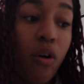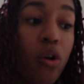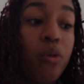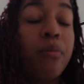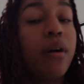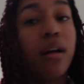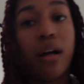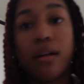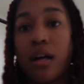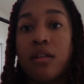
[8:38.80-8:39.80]
home,
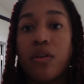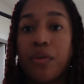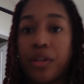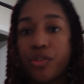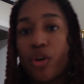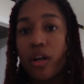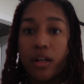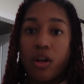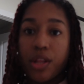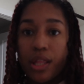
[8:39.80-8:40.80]
unloaded the truck
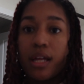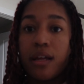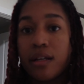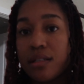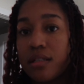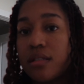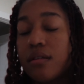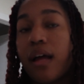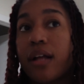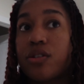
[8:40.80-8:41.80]
and all the things,
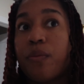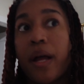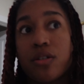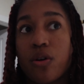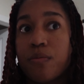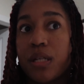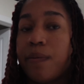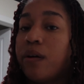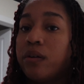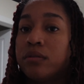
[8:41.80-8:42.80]
had to go back to Home
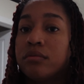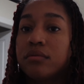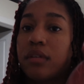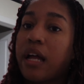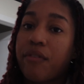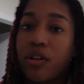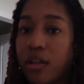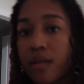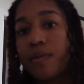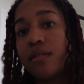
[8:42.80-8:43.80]
Depot. I have all the
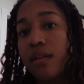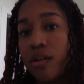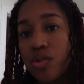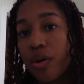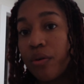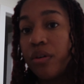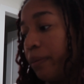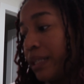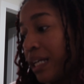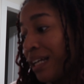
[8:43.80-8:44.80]
clips I'll show what
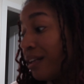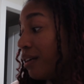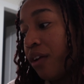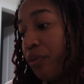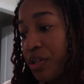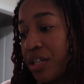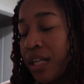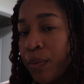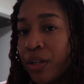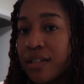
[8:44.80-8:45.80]
we did.
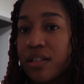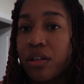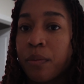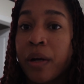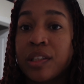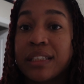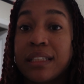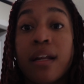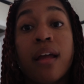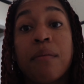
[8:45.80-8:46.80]
Unfortunately, we couldn't start the project
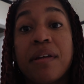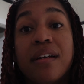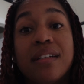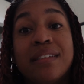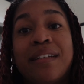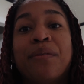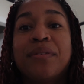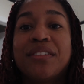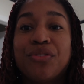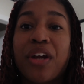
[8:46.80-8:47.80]
today because it
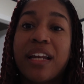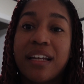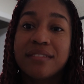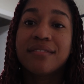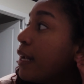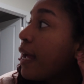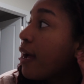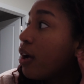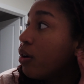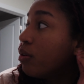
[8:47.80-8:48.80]
was raining.
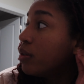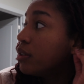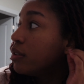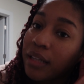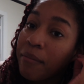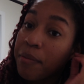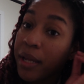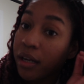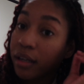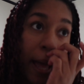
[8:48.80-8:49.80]
Now, I'm
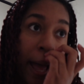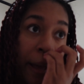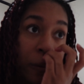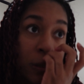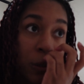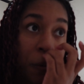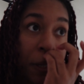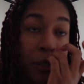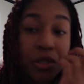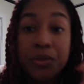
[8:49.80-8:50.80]
debating. I was
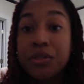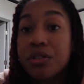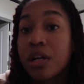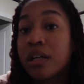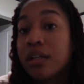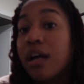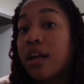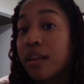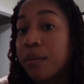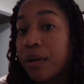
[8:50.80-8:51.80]
going to start
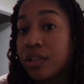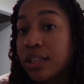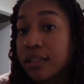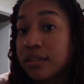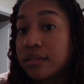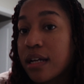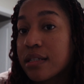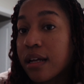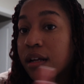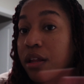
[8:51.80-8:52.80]
another project
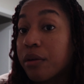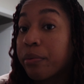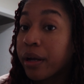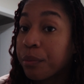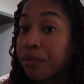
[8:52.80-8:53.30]
as like another prep